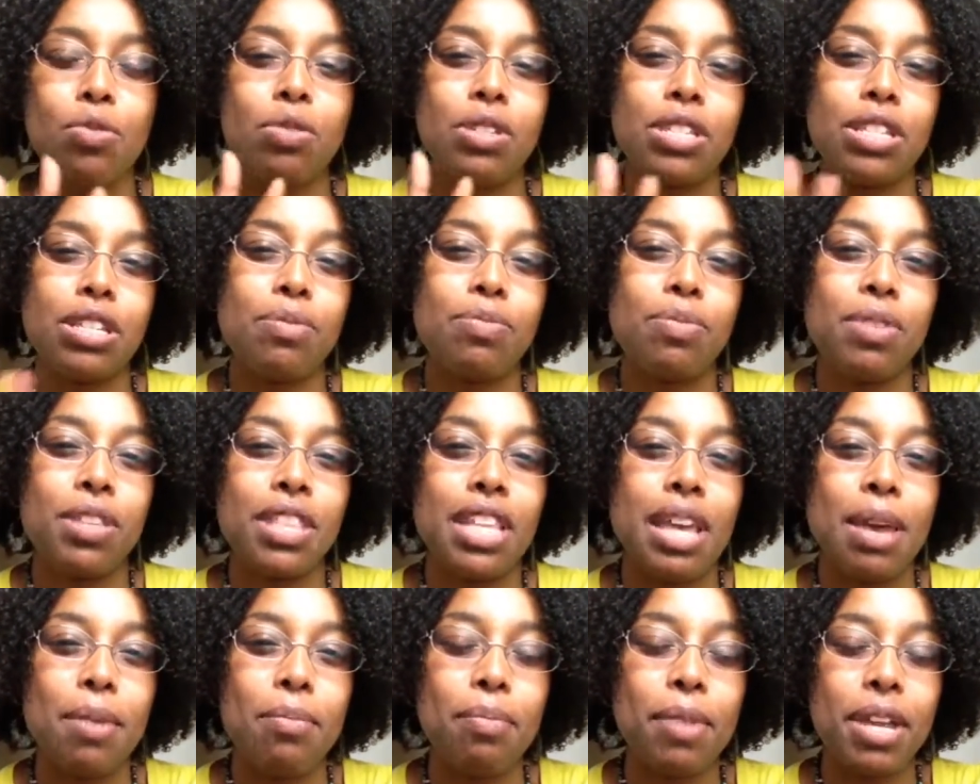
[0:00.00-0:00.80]
was something
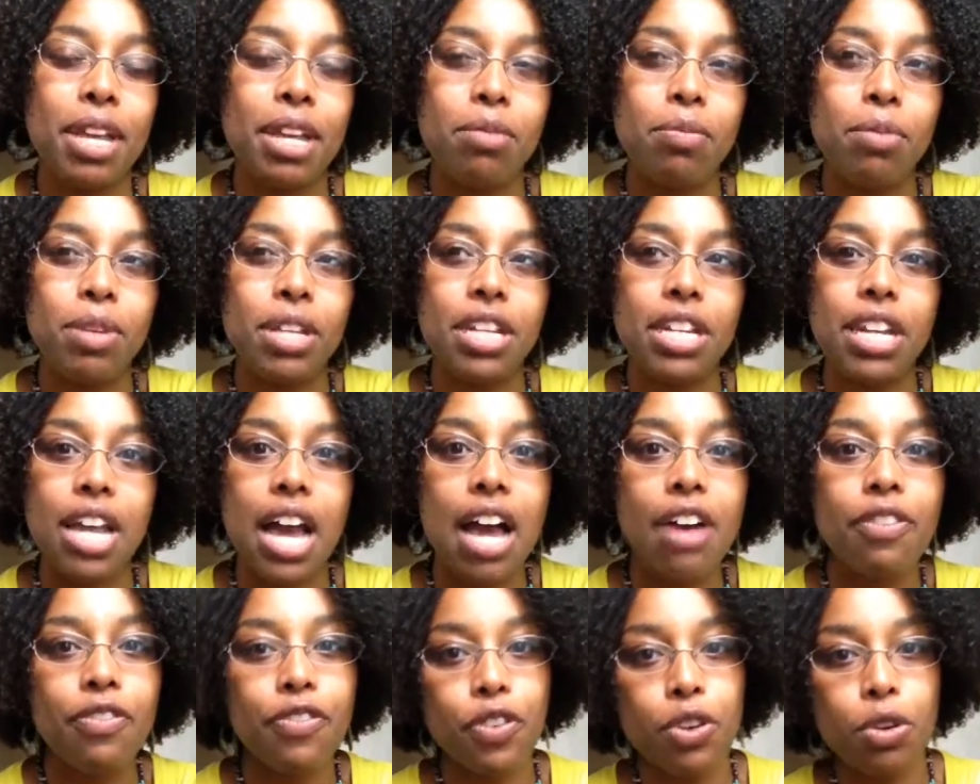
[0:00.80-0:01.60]
that made me
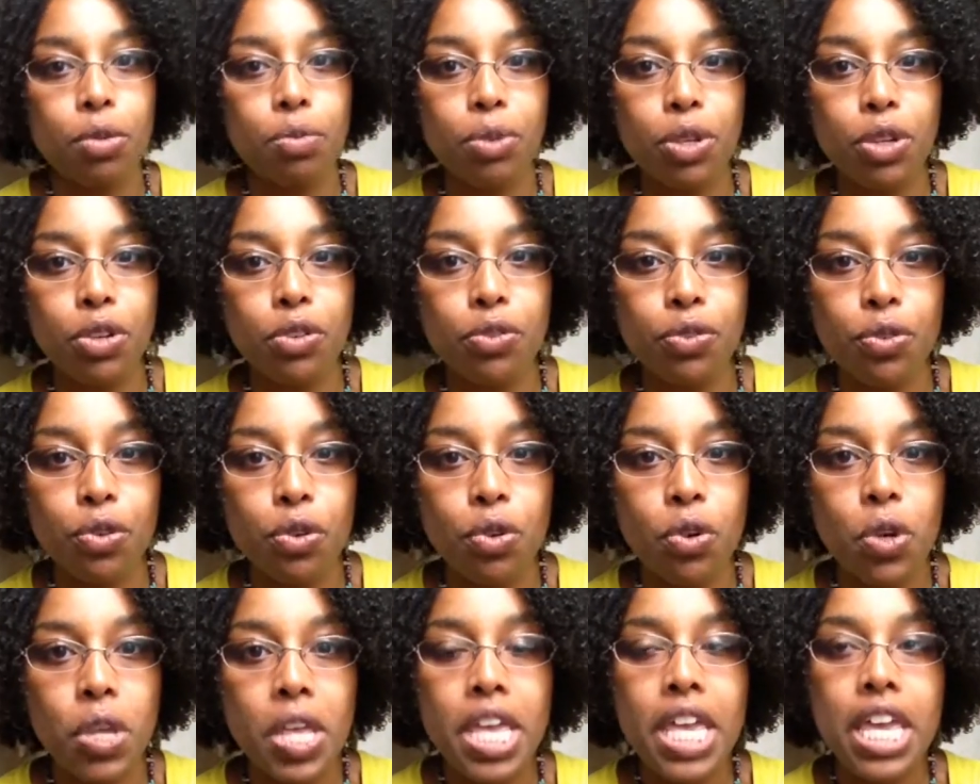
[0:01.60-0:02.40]
not feel
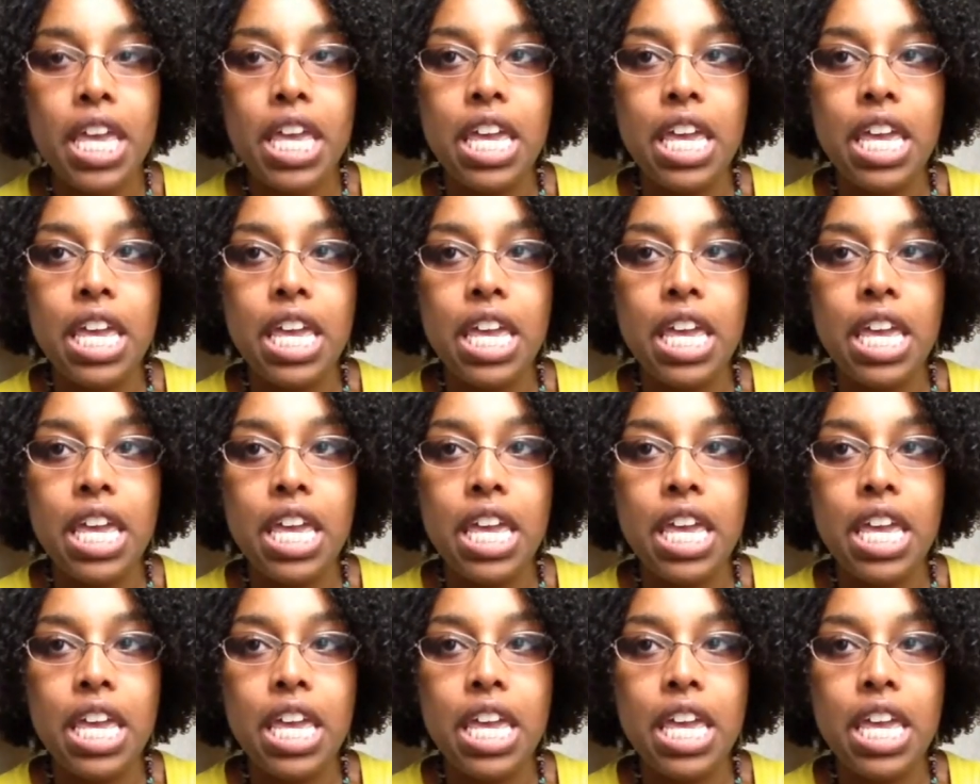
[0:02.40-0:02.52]
beautiful,